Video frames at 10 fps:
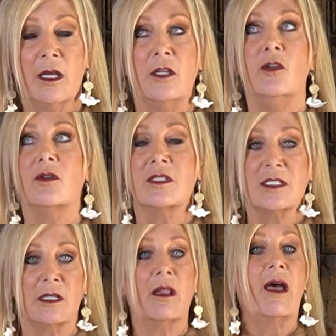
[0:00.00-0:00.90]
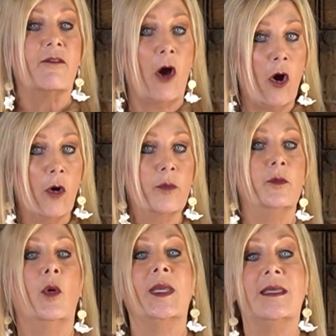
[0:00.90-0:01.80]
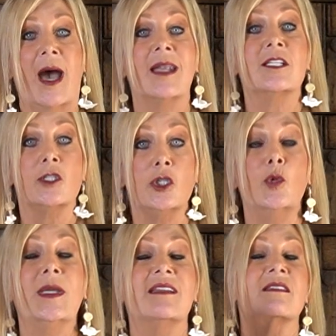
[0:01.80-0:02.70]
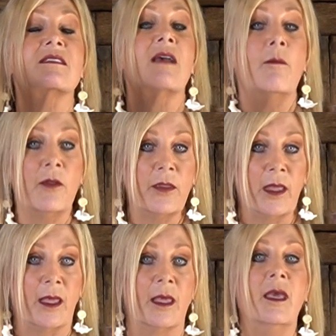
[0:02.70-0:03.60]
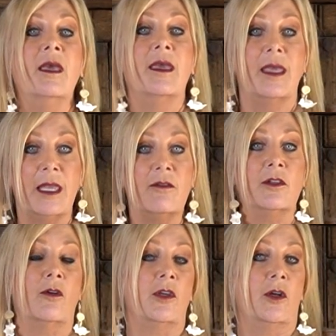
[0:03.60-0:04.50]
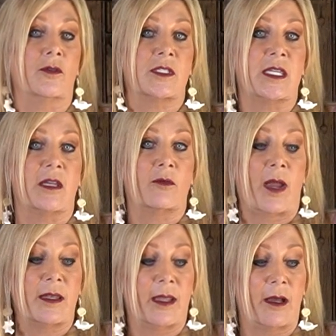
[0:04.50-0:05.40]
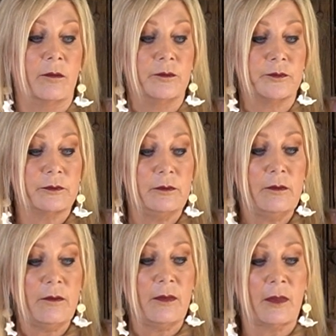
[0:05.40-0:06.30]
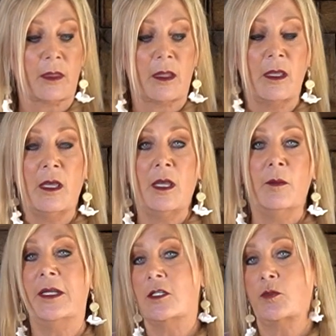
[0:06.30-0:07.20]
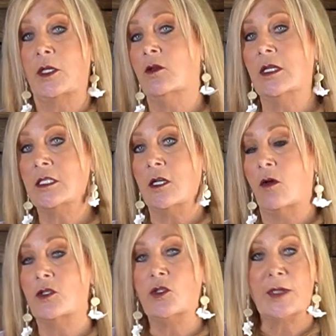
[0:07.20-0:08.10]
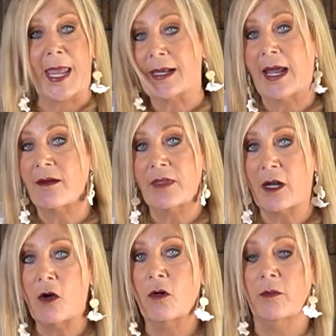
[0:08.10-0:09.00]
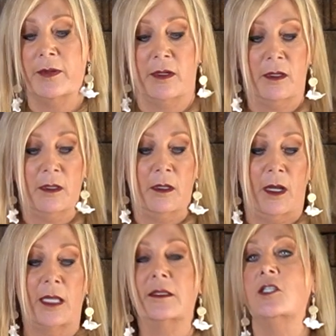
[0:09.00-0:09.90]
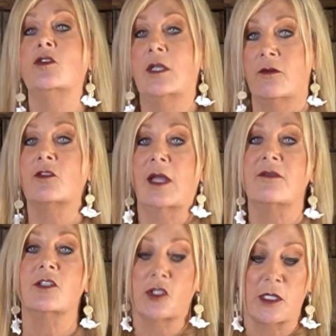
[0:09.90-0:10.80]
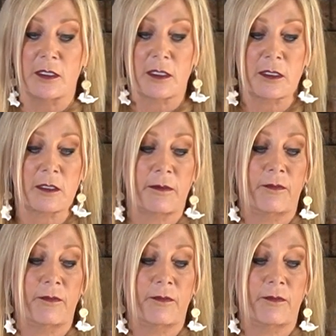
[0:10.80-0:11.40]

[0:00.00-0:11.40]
you can still have hope knowing God is doing something even though you don't see it right now. But here's what you need to know is you can't have that hope unless you give your life to Jesus.